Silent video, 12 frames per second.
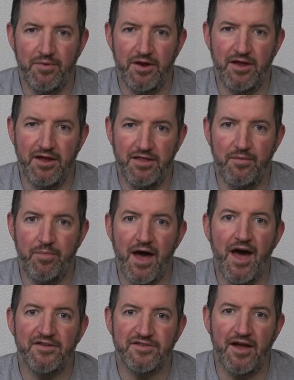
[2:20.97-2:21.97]
but in the
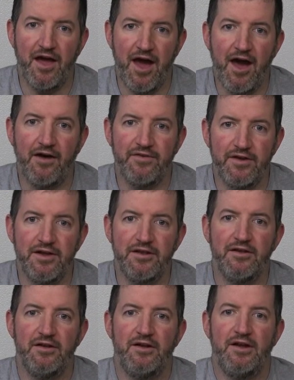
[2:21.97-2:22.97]
past I have
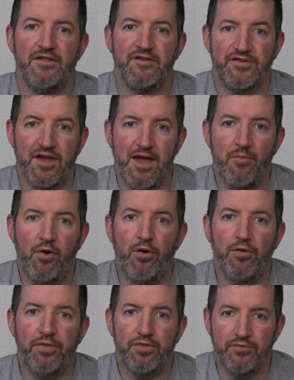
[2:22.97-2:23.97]
hit the same
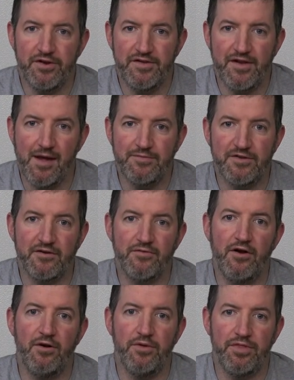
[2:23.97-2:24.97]
hole 3 times in a
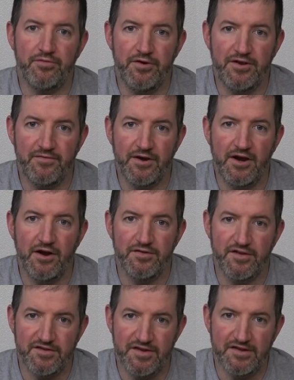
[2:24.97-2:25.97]
row with 3 different
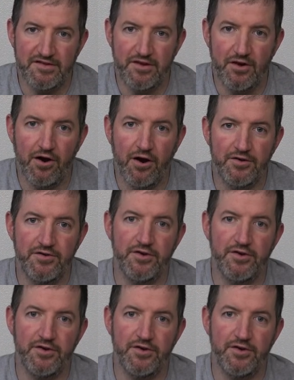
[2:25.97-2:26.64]
arrows at 60 yards.